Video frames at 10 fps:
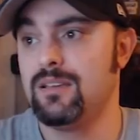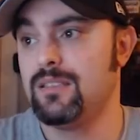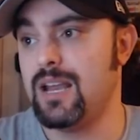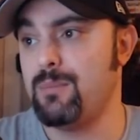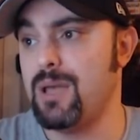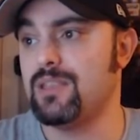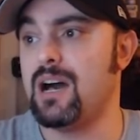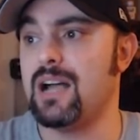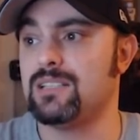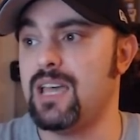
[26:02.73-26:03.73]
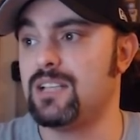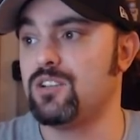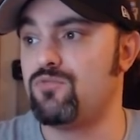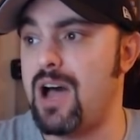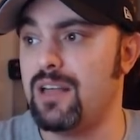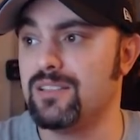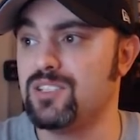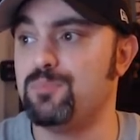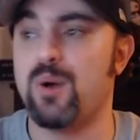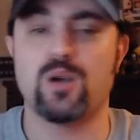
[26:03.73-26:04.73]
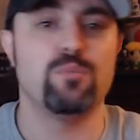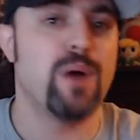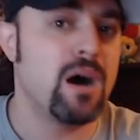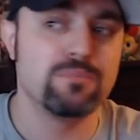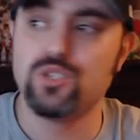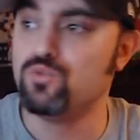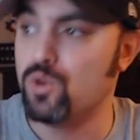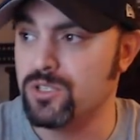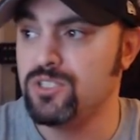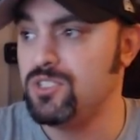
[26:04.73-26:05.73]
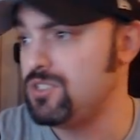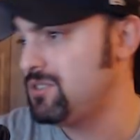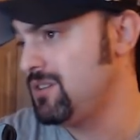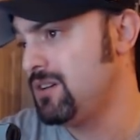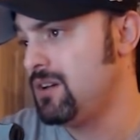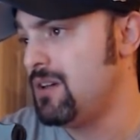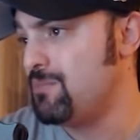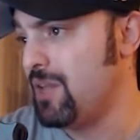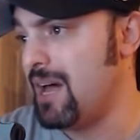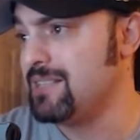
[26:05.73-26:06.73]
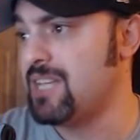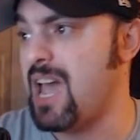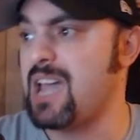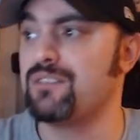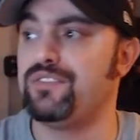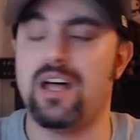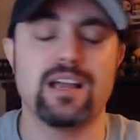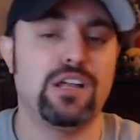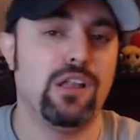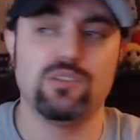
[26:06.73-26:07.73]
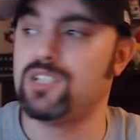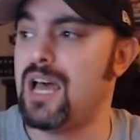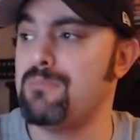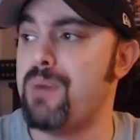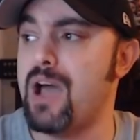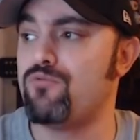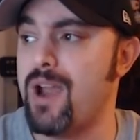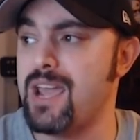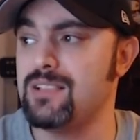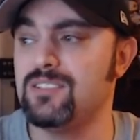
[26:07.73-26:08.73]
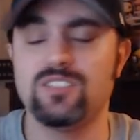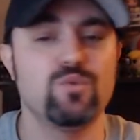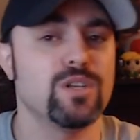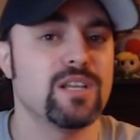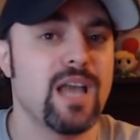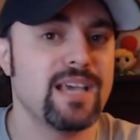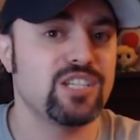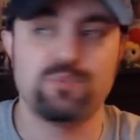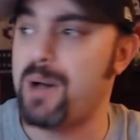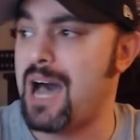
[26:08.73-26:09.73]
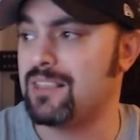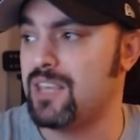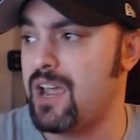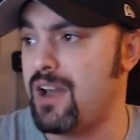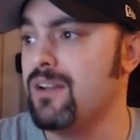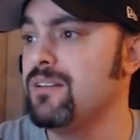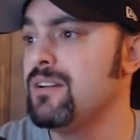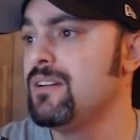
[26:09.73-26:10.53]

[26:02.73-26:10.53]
Then he made the hot tag to Rollins, buckle bomb to Woods, Blind tag and flying clothesline by Reigns was a nice spot there.